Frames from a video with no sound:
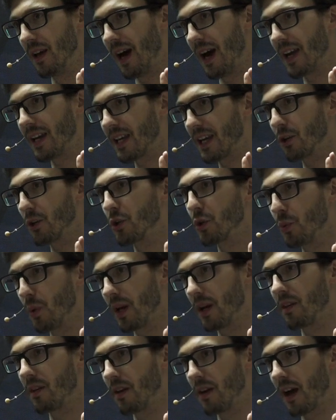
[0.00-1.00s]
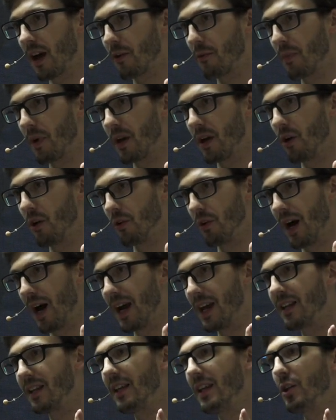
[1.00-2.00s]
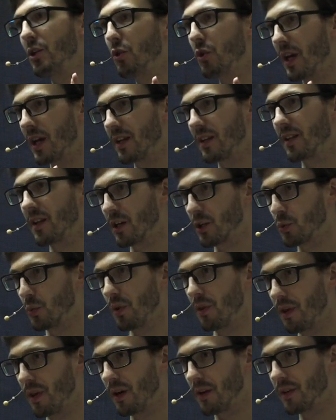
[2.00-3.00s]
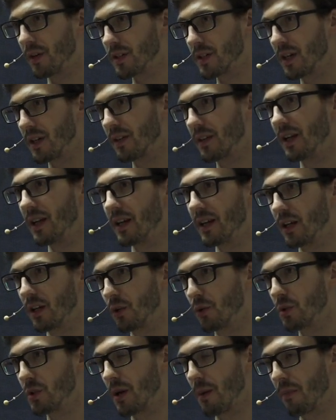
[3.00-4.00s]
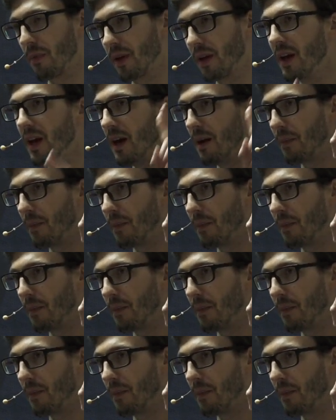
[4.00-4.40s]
I cannot do anything on my own. I need to get in touch with the others until I can do something.